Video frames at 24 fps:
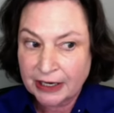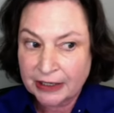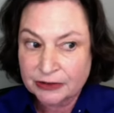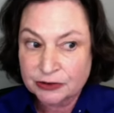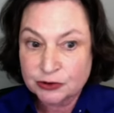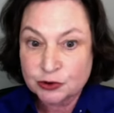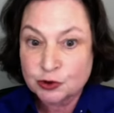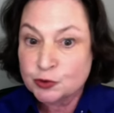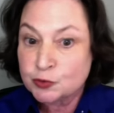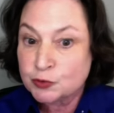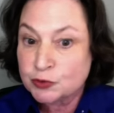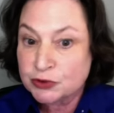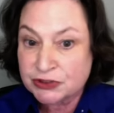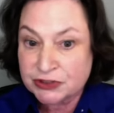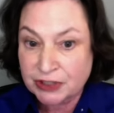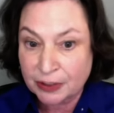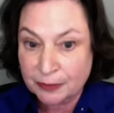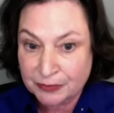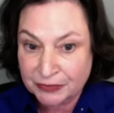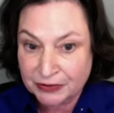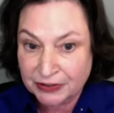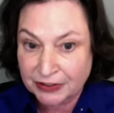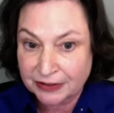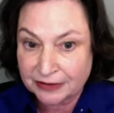to
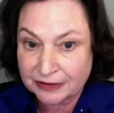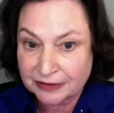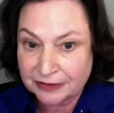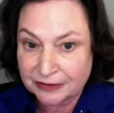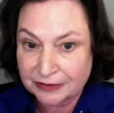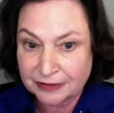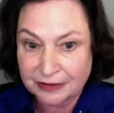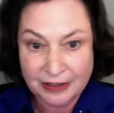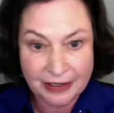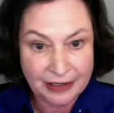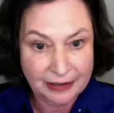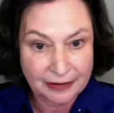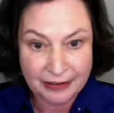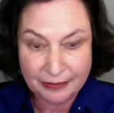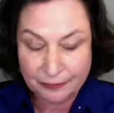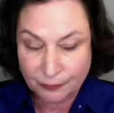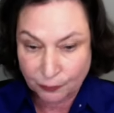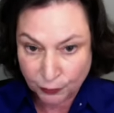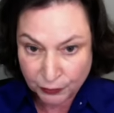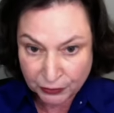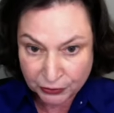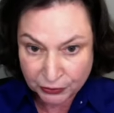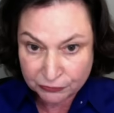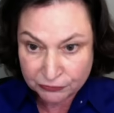something.
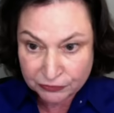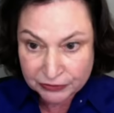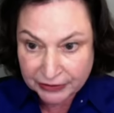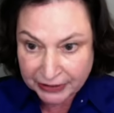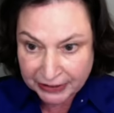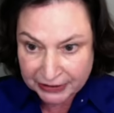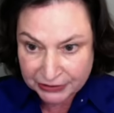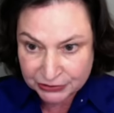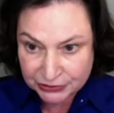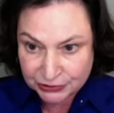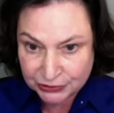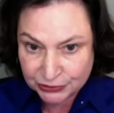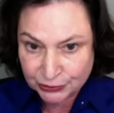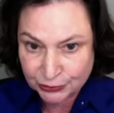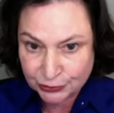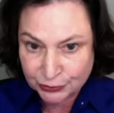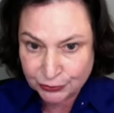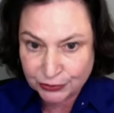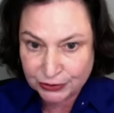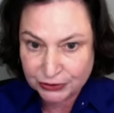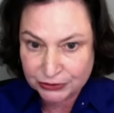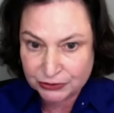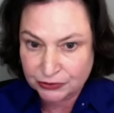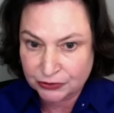We're relational
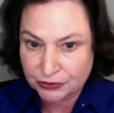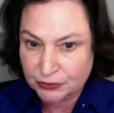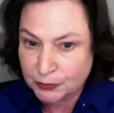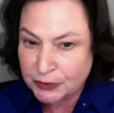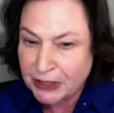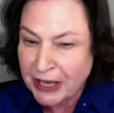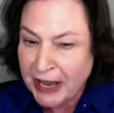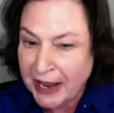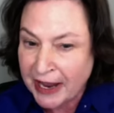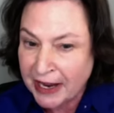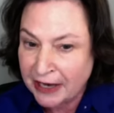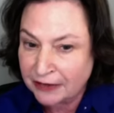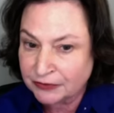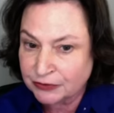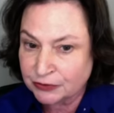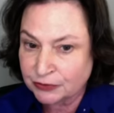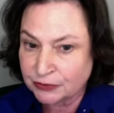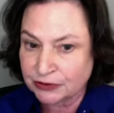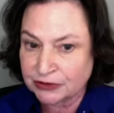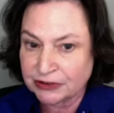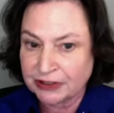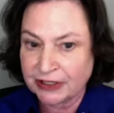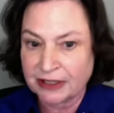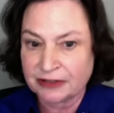creatures. We have to
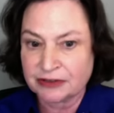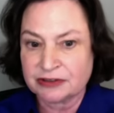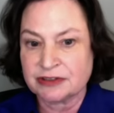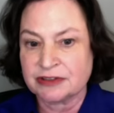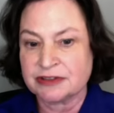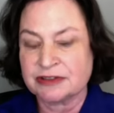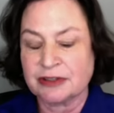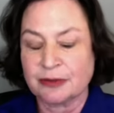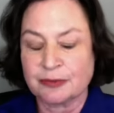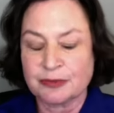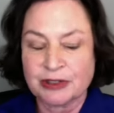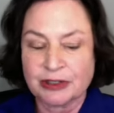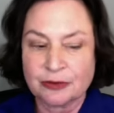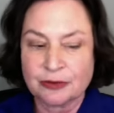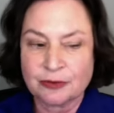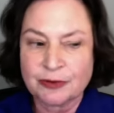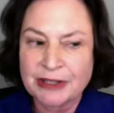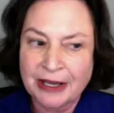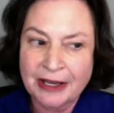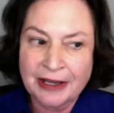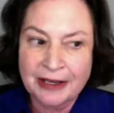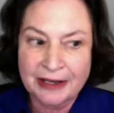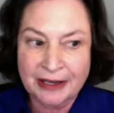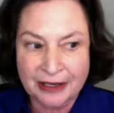attach to something. We
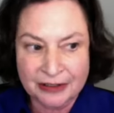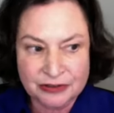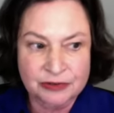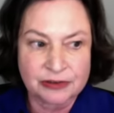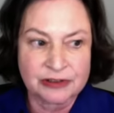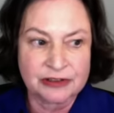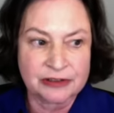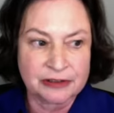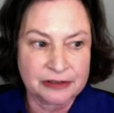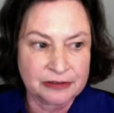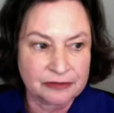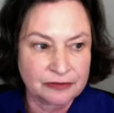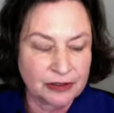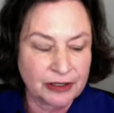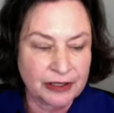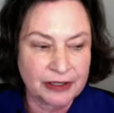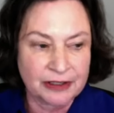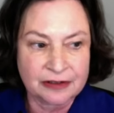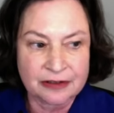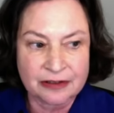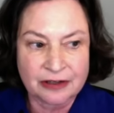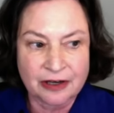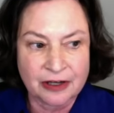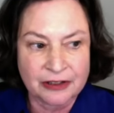can't actually live like
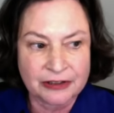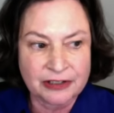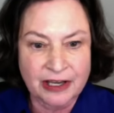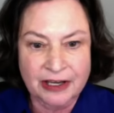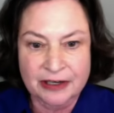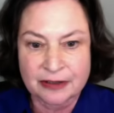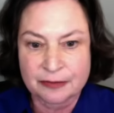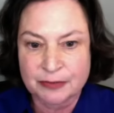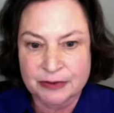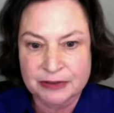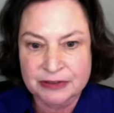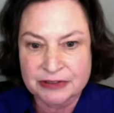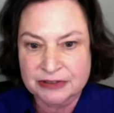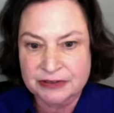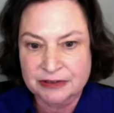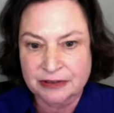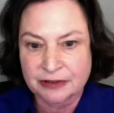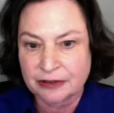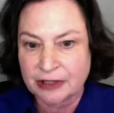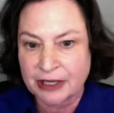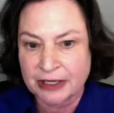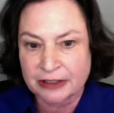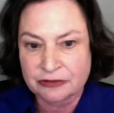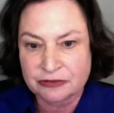autonomous
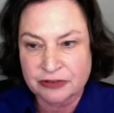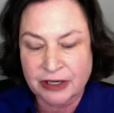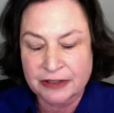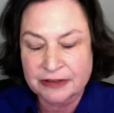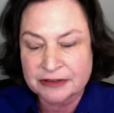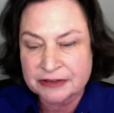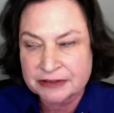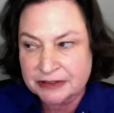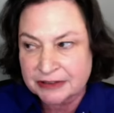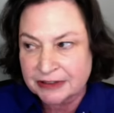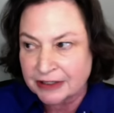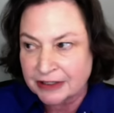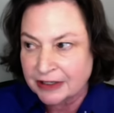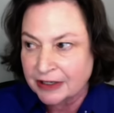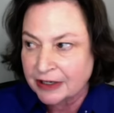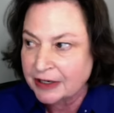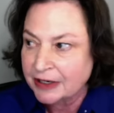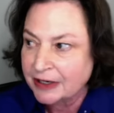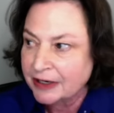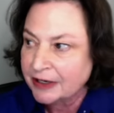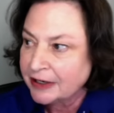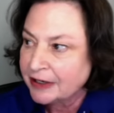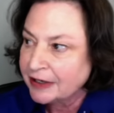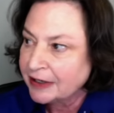electrons.
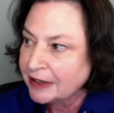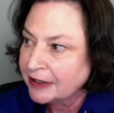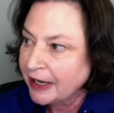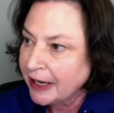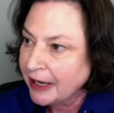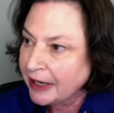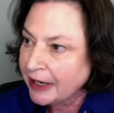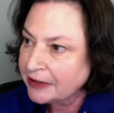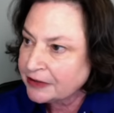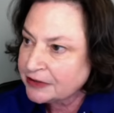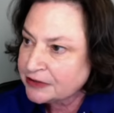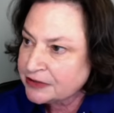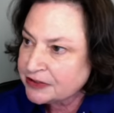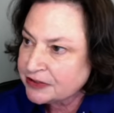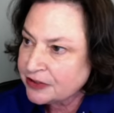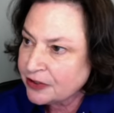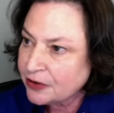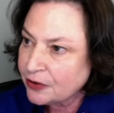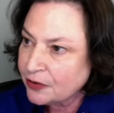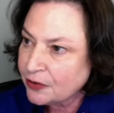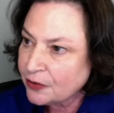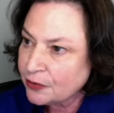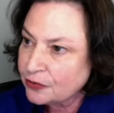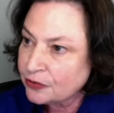And
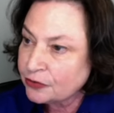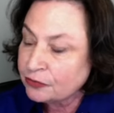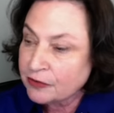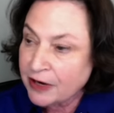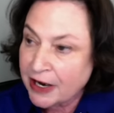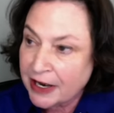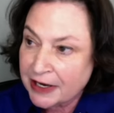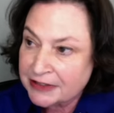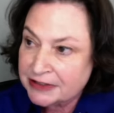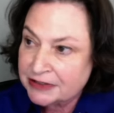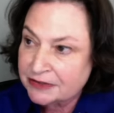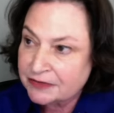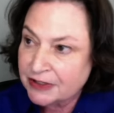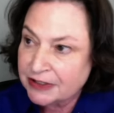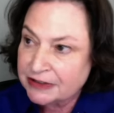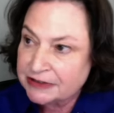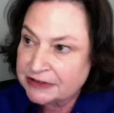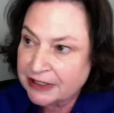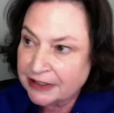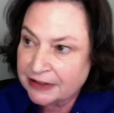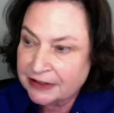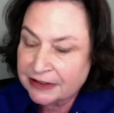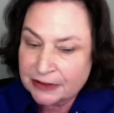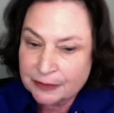so the rise of
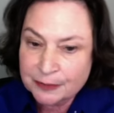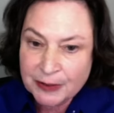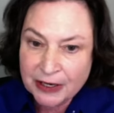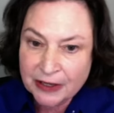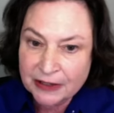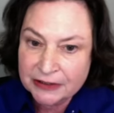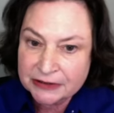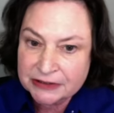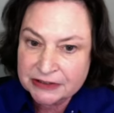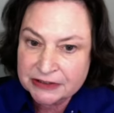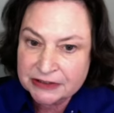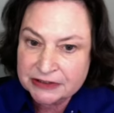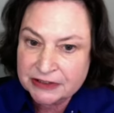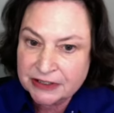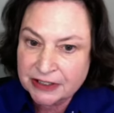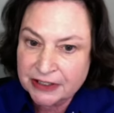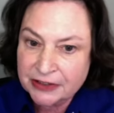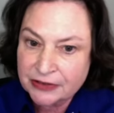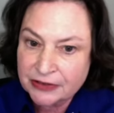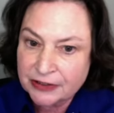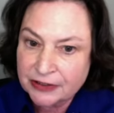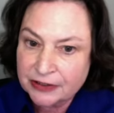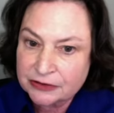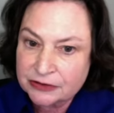identity politics, I
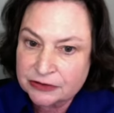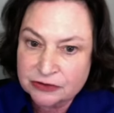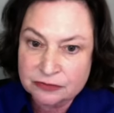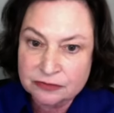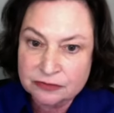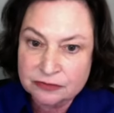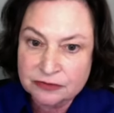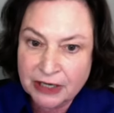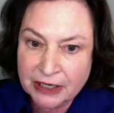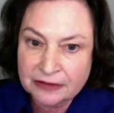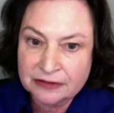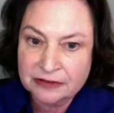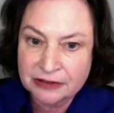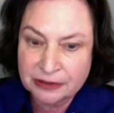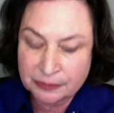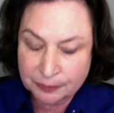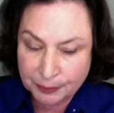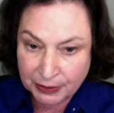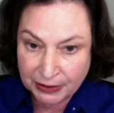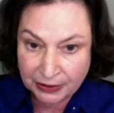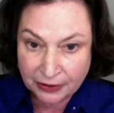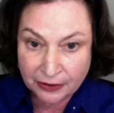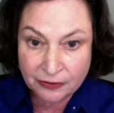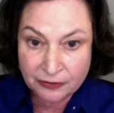think, directly
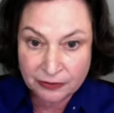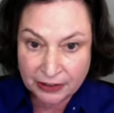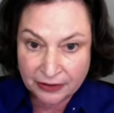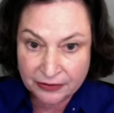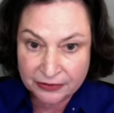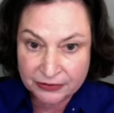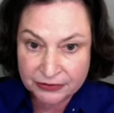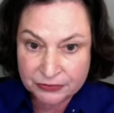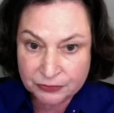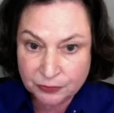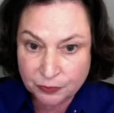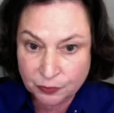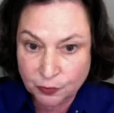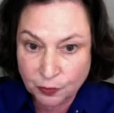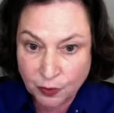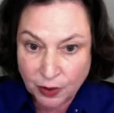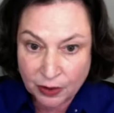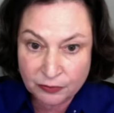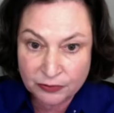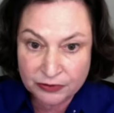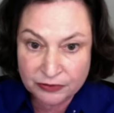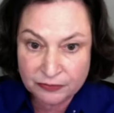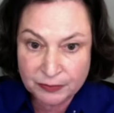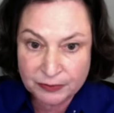parallels
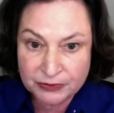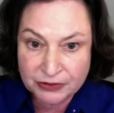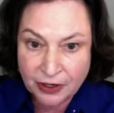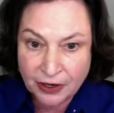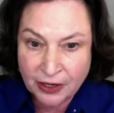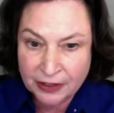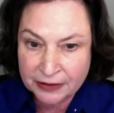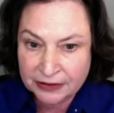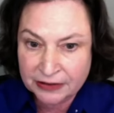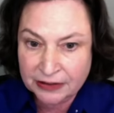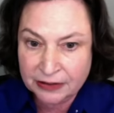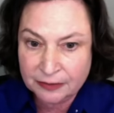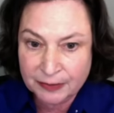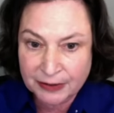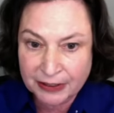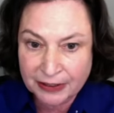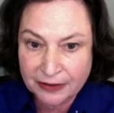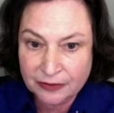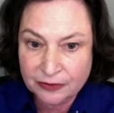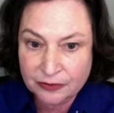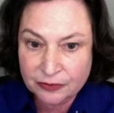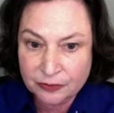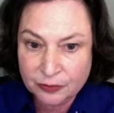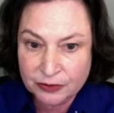what we've been talking
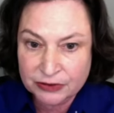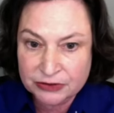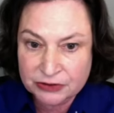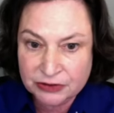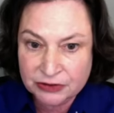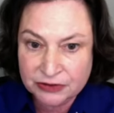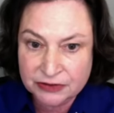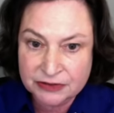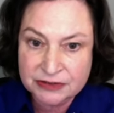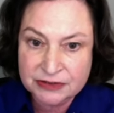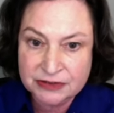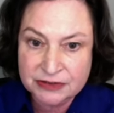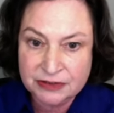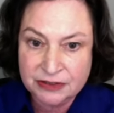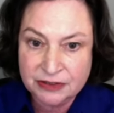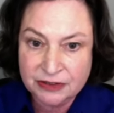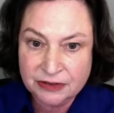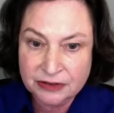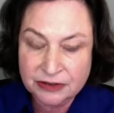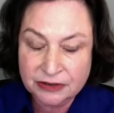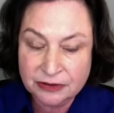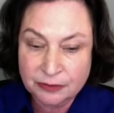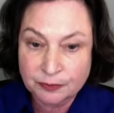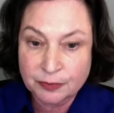about, which is
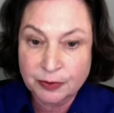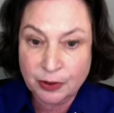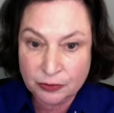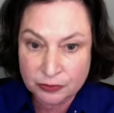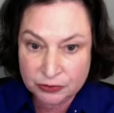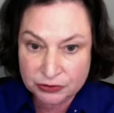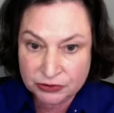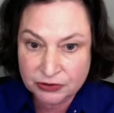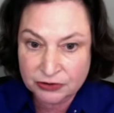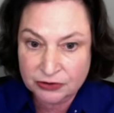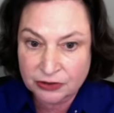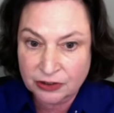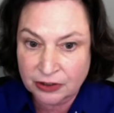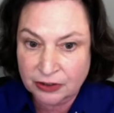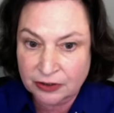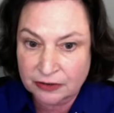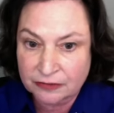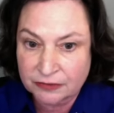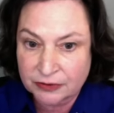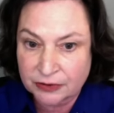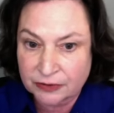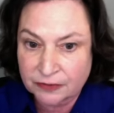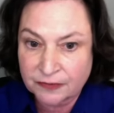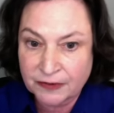the implosion
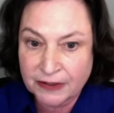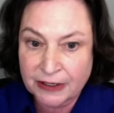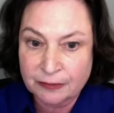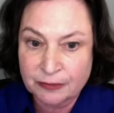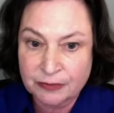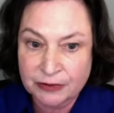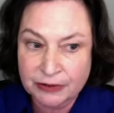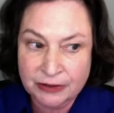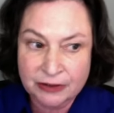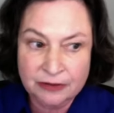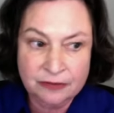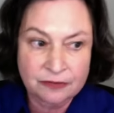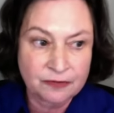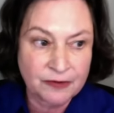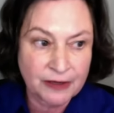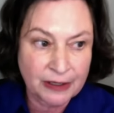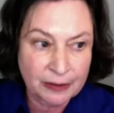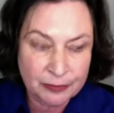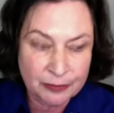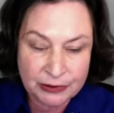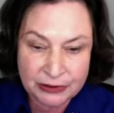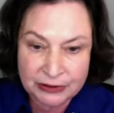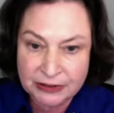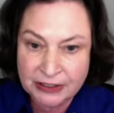of the family,
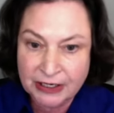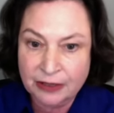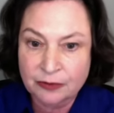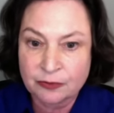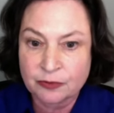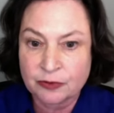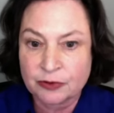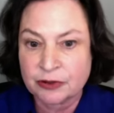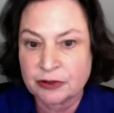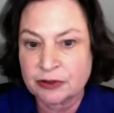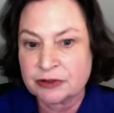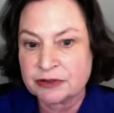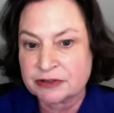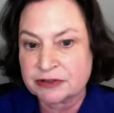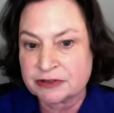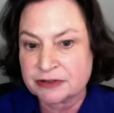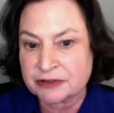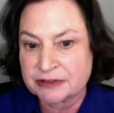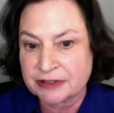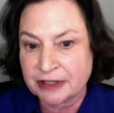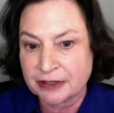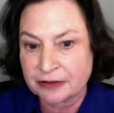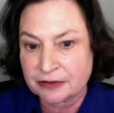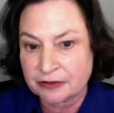family networks,
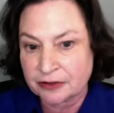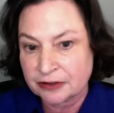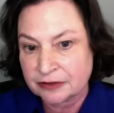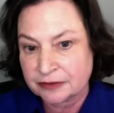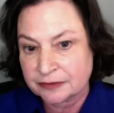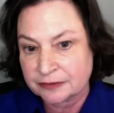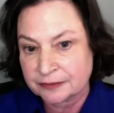etc.